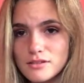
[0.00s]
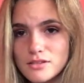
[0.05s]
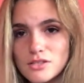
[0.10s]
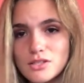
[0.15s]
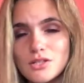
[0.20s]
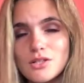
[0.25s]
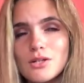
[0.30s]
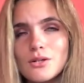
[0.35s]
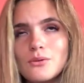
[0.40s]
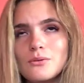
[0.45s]
to
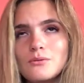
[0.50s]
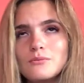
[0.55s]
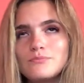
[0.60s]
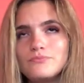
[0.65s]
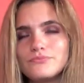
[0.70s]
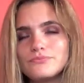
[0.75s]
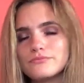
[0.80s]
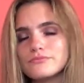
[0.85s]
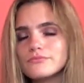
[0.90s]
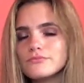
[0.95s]
do
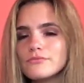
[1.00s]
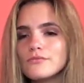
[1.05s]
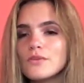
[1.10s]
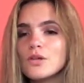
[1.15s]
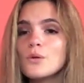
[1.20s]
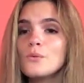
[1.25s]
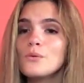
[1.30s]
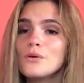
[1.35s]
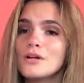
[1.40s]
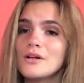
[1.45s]

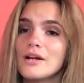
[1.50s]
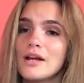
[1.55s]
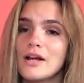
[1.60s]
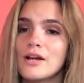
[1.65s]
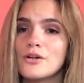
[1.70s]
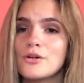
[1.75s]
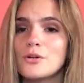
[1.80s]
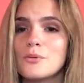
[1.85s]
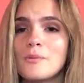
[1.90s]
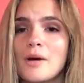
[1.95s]
when her
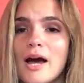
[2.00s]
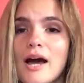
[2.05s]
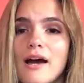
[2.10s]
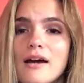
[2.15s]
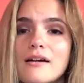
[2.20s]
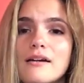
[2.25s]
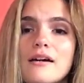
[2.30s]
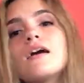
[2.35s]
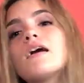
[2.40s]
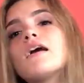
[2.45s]
hair grew
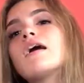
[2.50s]
back.